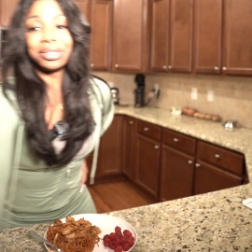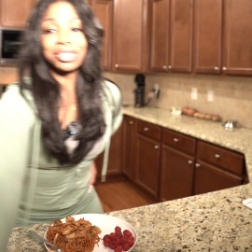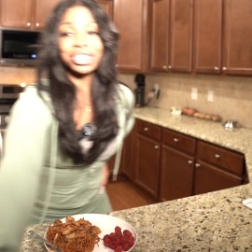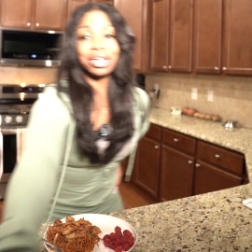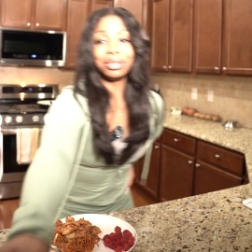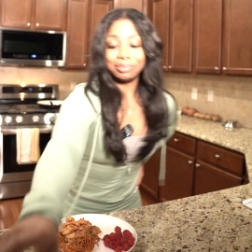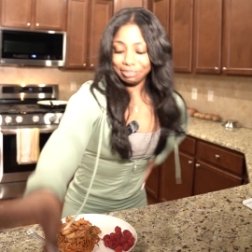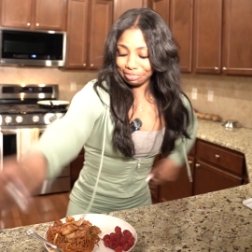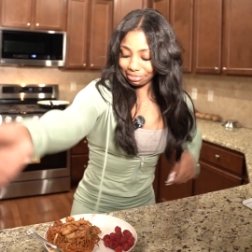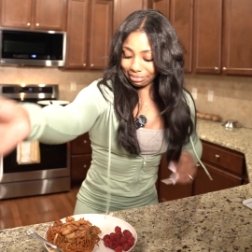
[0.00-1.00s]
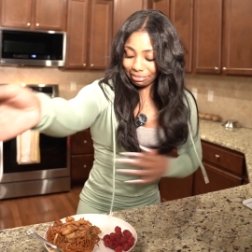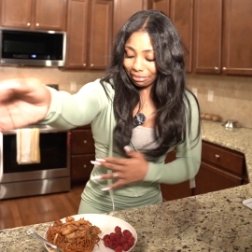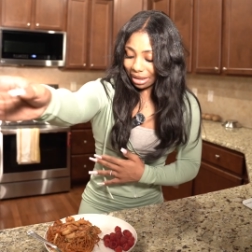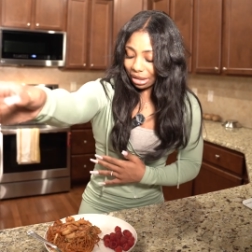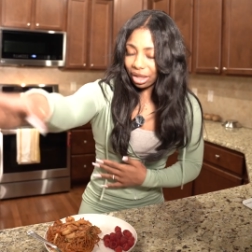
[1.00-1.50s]
on the show.
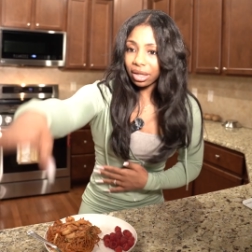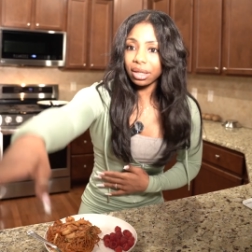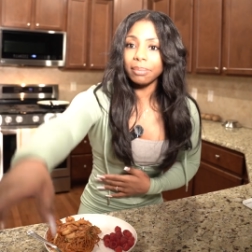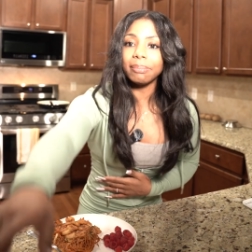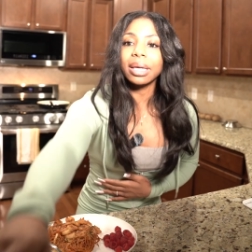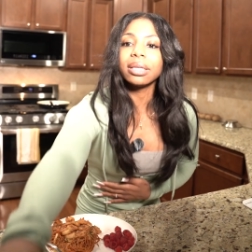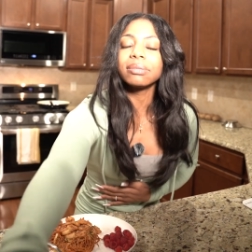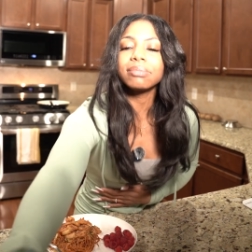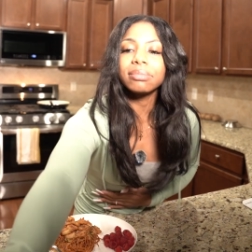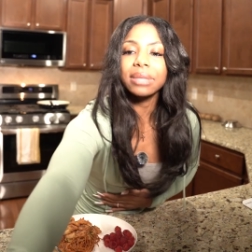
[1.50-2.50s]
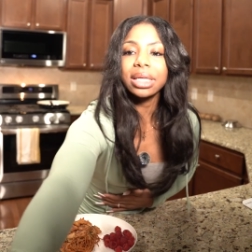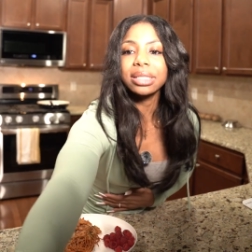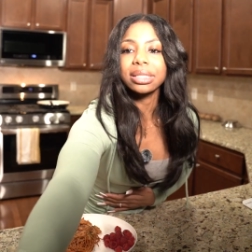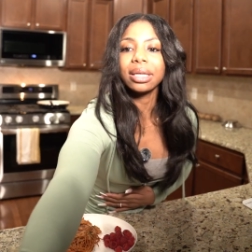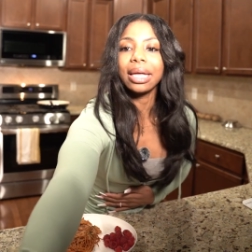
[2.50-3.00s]
Ugh, my
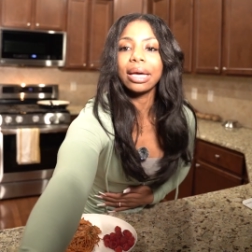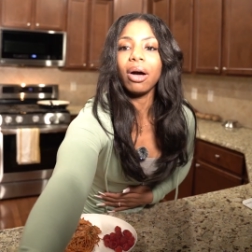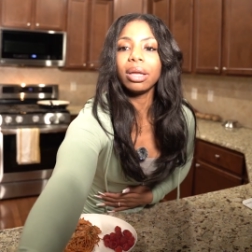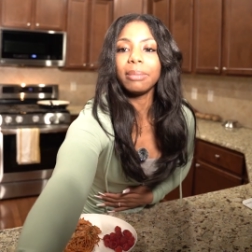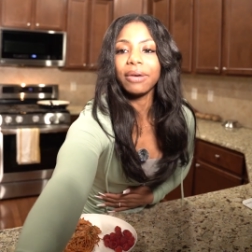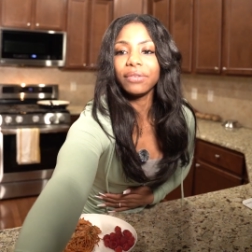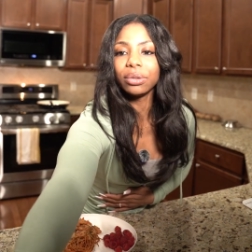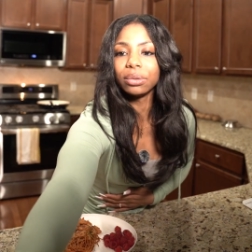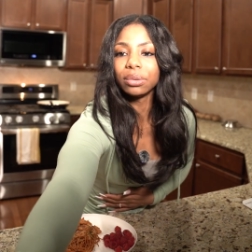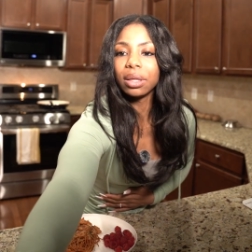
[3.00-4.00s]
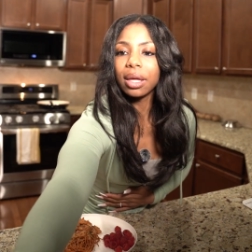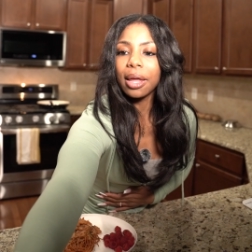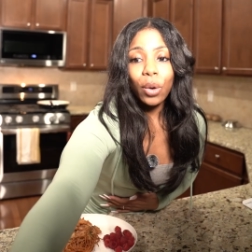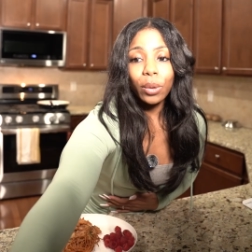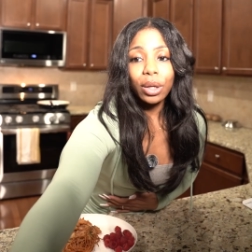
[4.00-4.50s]
things get like all in my food.
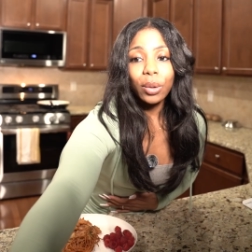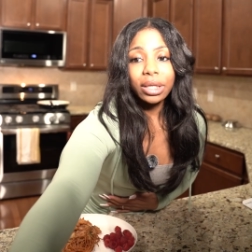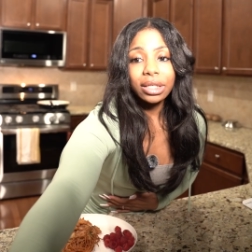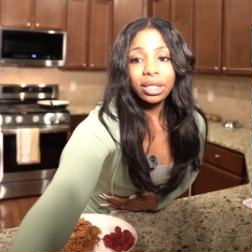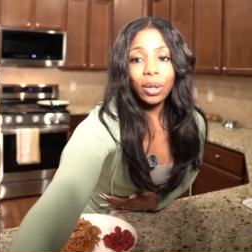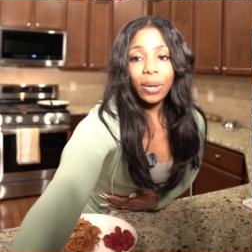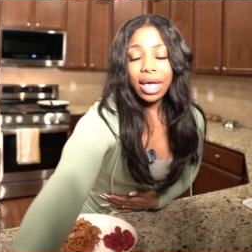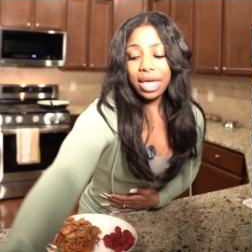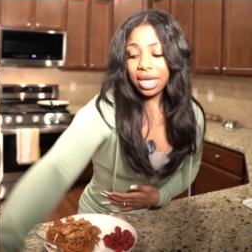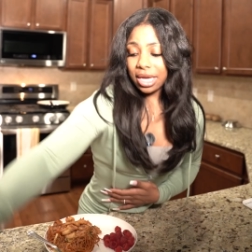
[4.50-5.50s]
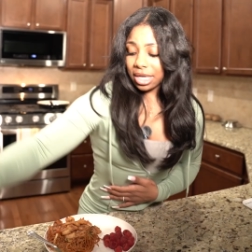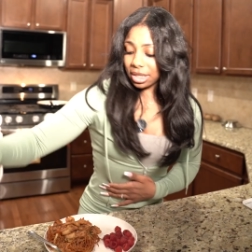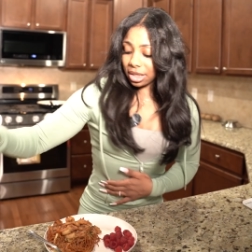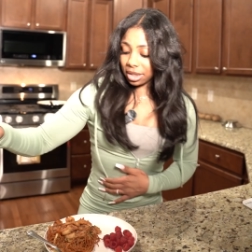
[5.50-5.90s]
We're gonna go ahead